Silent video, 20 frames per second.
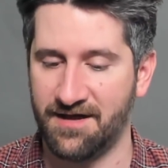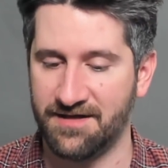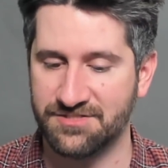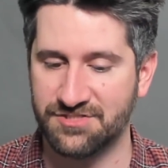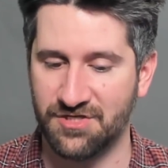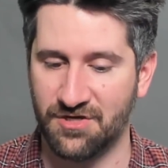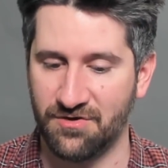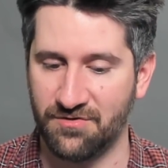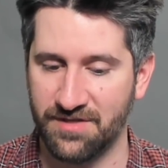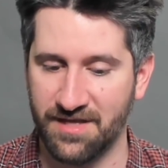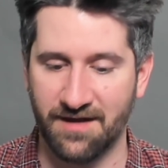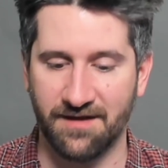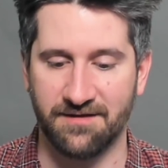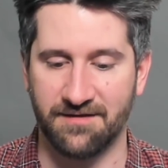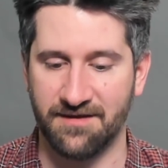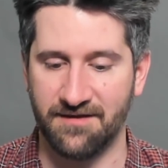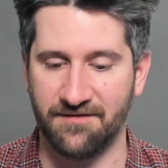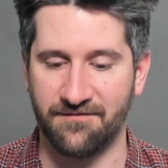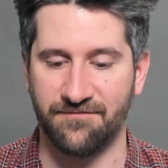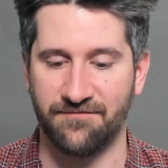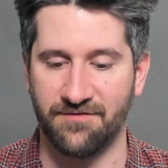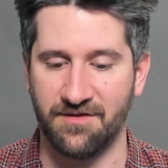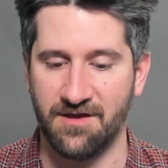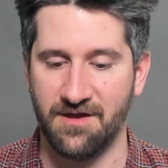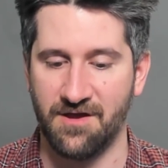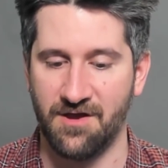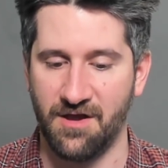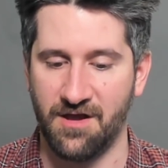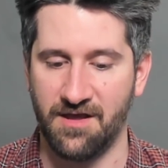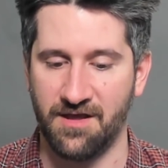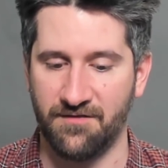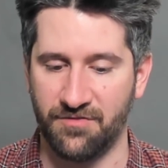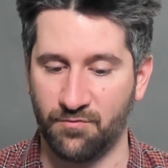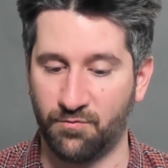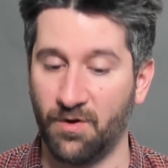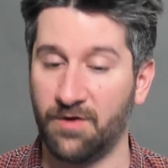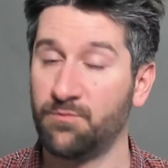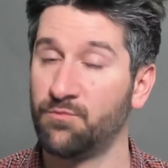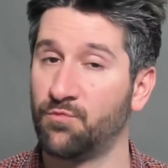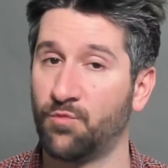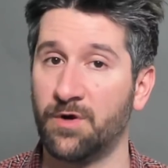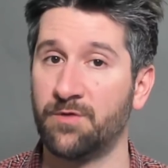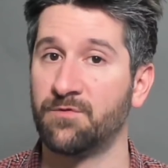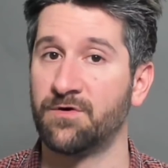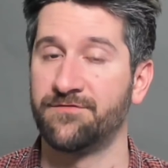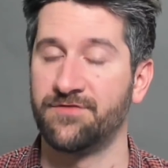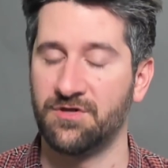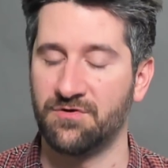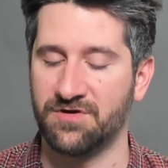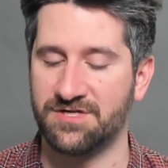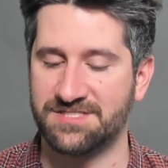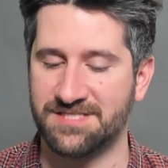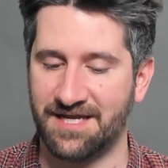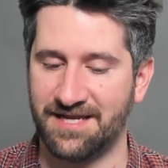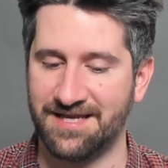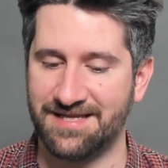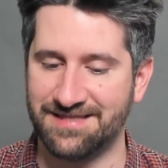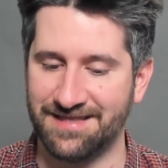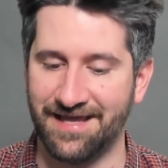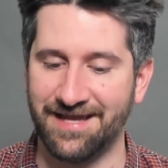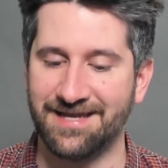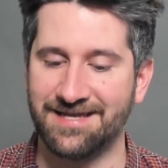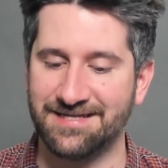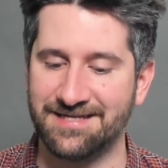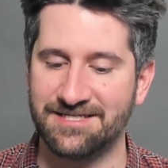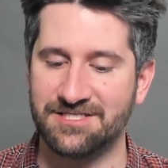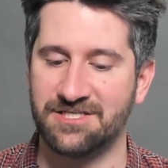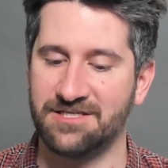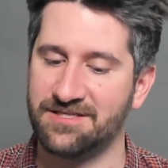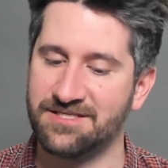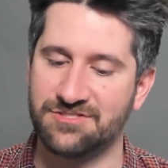so yeah, if uh, the one one reviewer said it likened it,